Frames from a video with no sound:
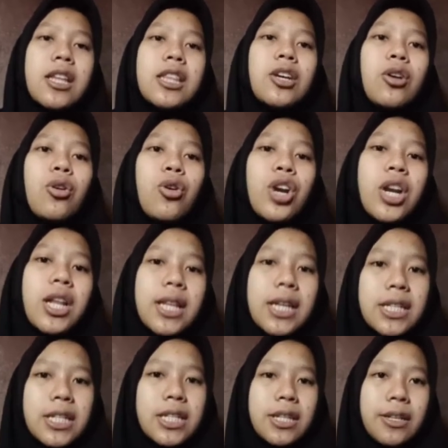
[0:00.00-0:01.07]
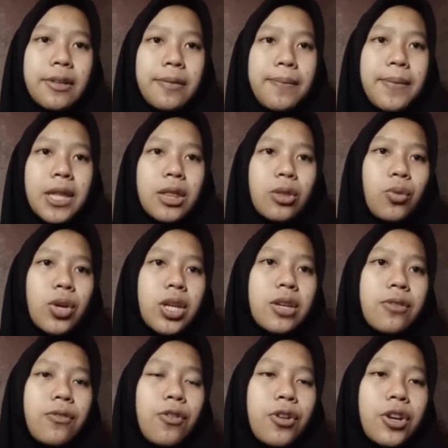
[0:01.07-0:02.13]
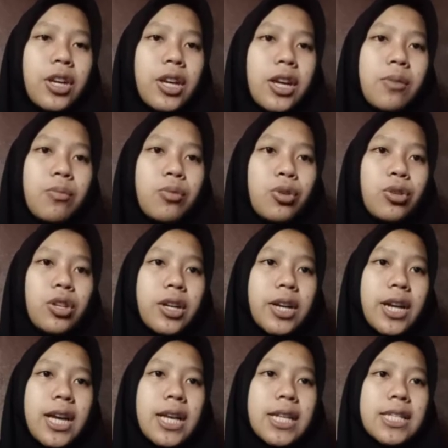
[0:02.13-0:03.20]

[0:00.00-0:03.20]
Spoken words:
the correlation between vocabulary